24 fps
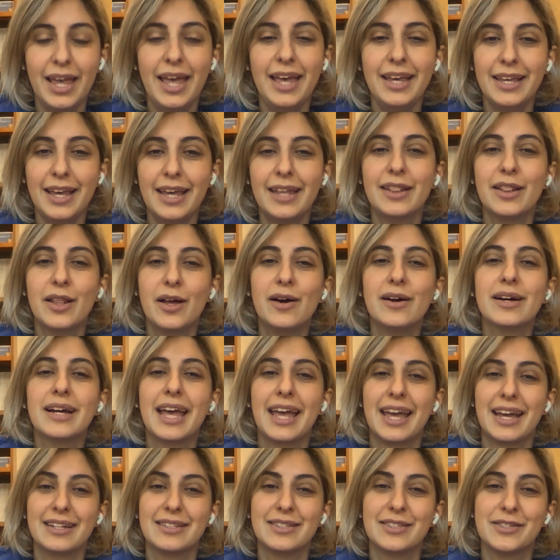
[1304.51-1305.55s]
again, long
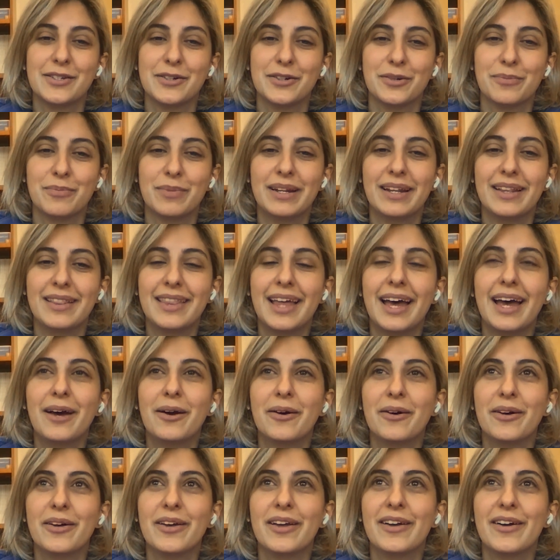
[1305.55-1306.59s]
answer, but in that
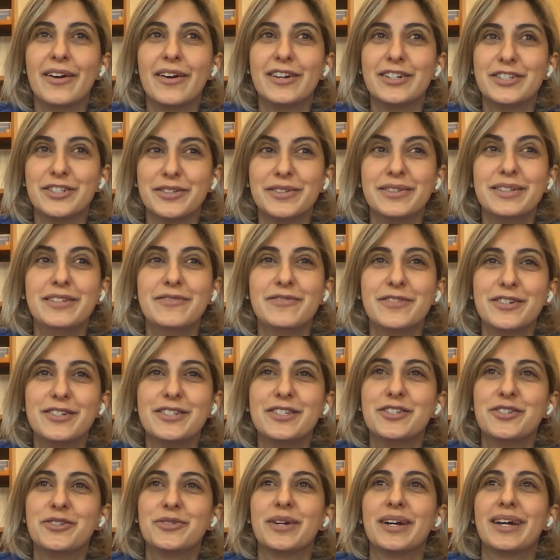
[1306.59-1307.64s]
argireline
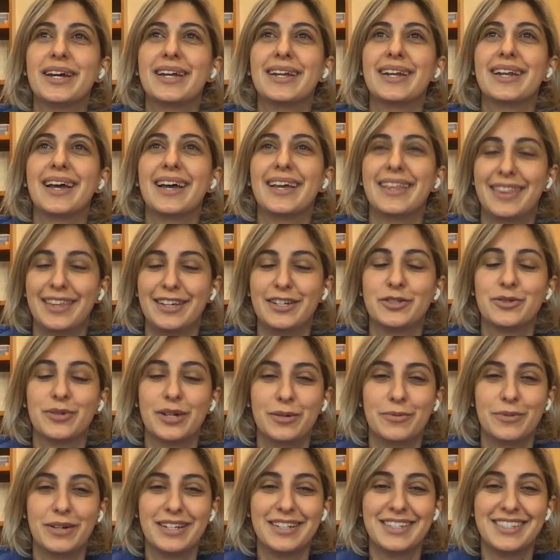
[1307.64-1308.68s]
versus tret, I think
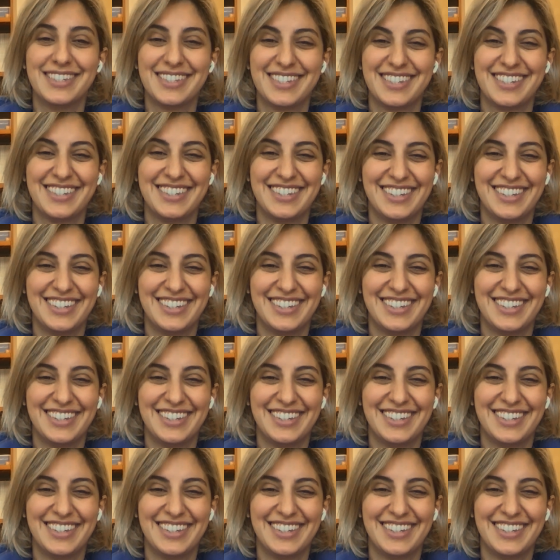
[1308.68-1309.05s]
tret wins.